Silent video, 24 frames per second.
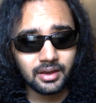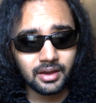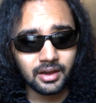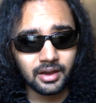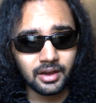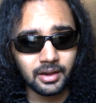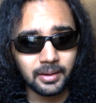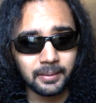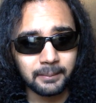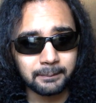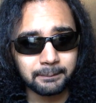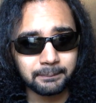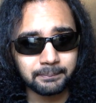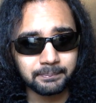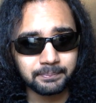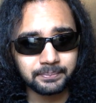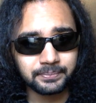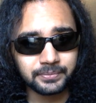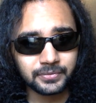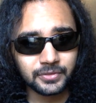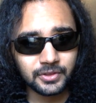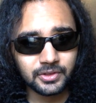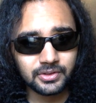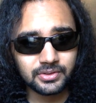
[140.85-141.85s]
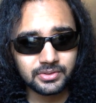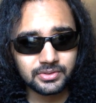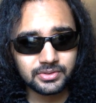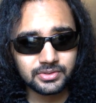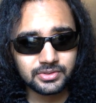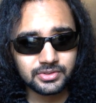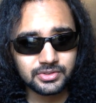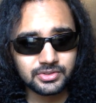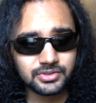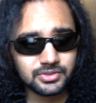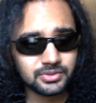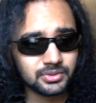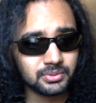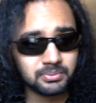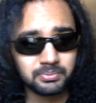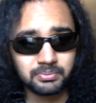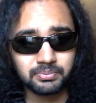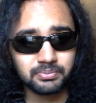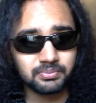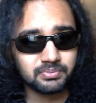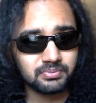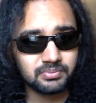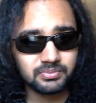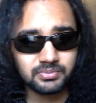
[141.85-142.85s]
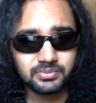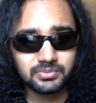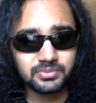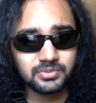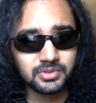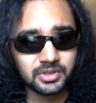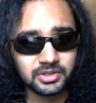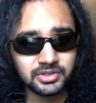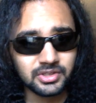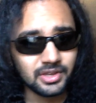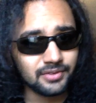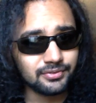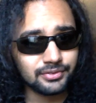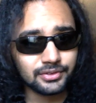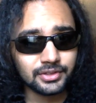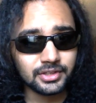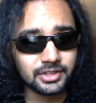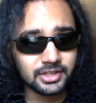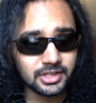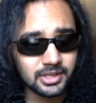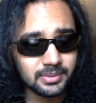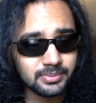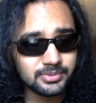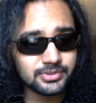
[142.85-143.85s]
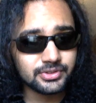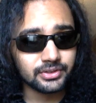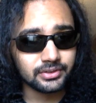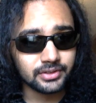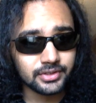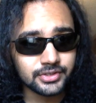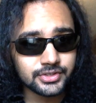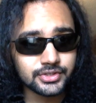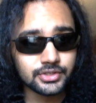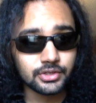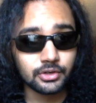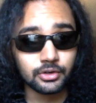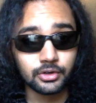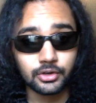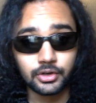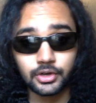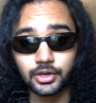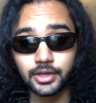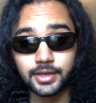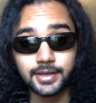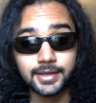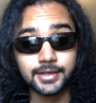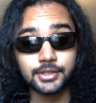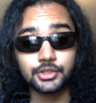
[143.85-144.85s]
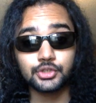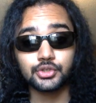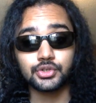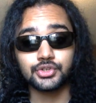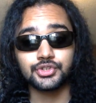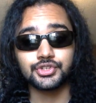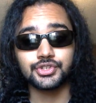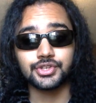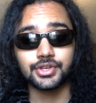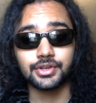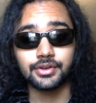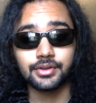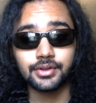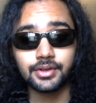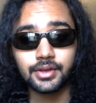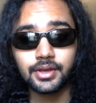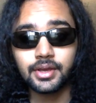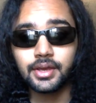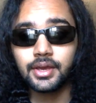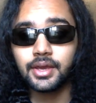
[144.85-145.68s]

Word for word: Um, it's it definitely keeps the listener interested,